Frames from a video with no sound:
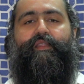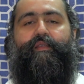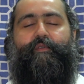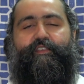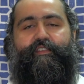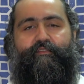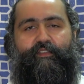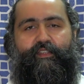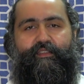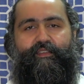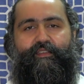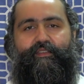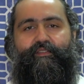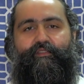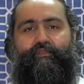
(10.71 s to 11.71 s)
Namaste friends,
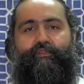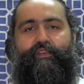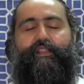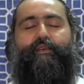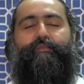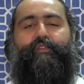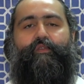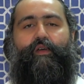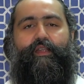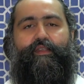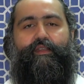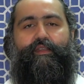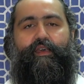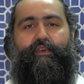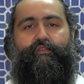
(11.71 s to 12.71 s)
welcome to Art
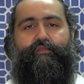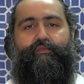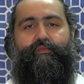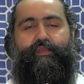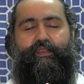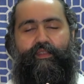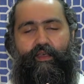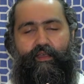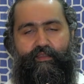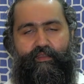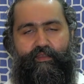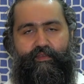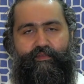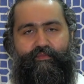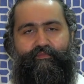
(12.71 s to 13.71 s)
and Tarot, Siddhartha
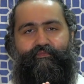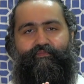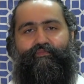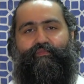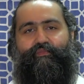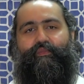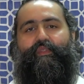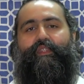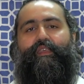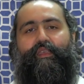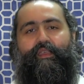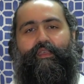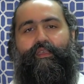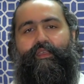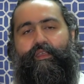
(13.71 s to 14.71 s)
here.
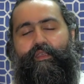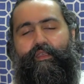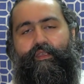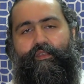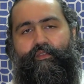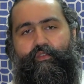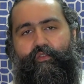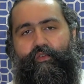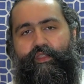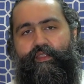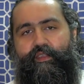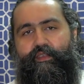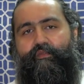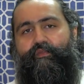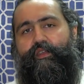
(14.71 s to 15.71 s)
So in
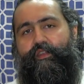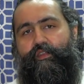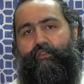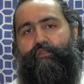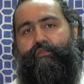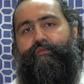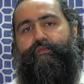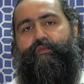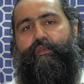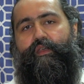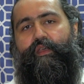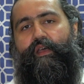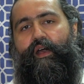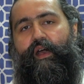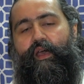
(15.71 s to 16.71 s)
this video,
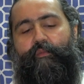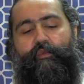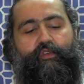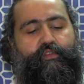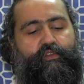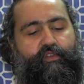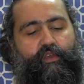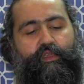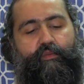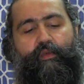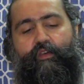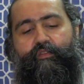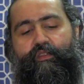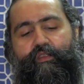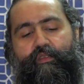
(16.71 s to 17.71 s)
I'm going to talk
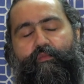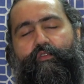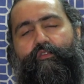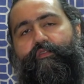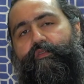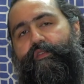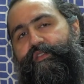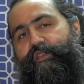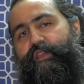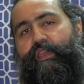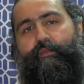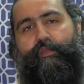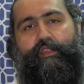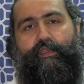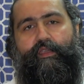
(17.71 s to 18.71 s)
about this movie which
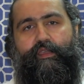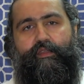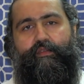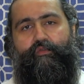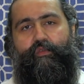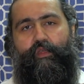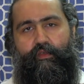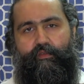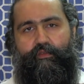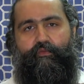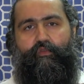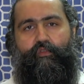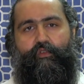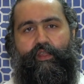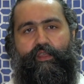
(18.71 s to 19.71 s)
came in the year
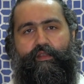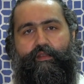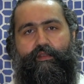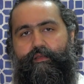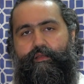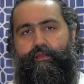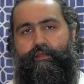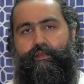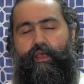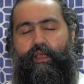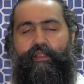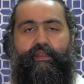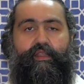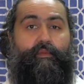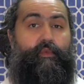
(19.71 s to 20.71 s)
2014,
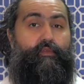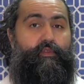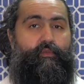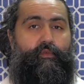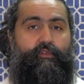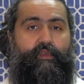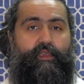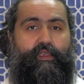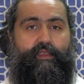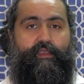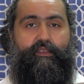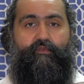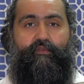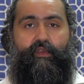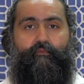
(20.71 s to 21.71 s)
and the name of the movie
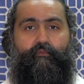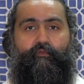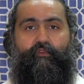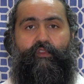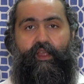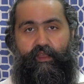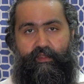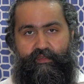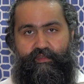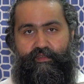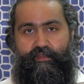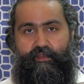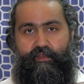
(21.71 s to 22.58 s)
is Whiplash,